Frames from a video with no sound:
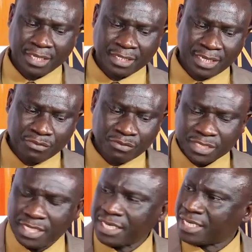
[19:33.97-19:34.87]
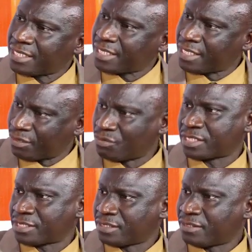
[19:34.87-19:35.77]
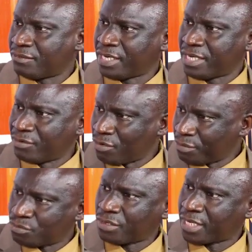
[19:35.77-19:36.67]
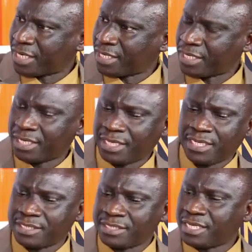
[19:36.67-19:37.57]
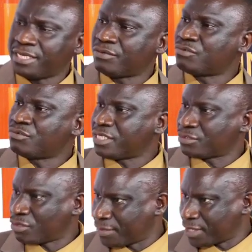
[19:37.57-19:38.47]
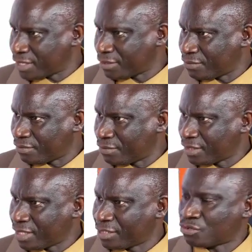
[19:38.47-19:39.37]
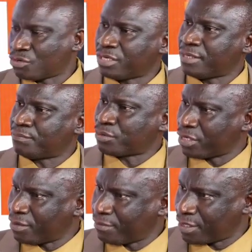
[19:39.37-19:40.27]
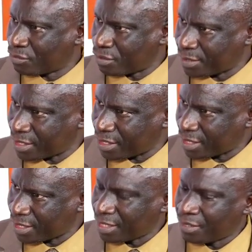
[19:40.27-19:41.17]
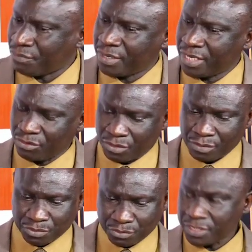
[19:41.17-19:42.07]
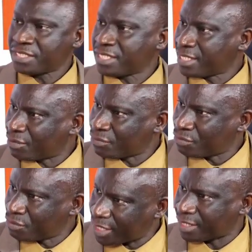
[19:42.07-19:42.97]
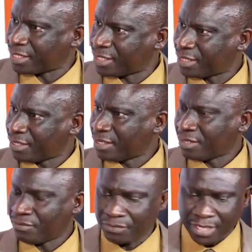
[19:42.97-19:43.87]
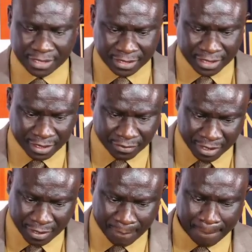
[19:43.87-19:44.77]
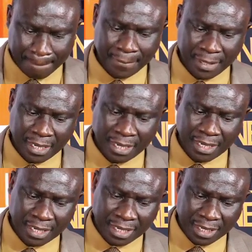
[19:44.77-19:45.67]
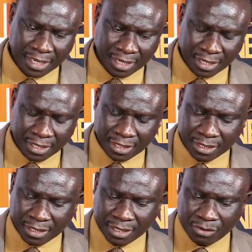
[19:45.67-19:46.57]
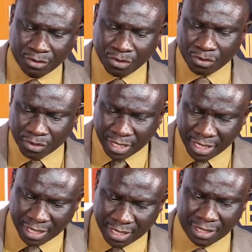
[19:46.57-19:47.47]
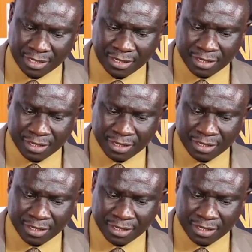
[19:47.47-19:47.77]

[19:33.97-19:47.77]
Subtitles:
they would send that request. When it comes to health, they send it to this committee. It's called the procurement committee. When it comes, we sit down, look at it, whether it's genuine, and all other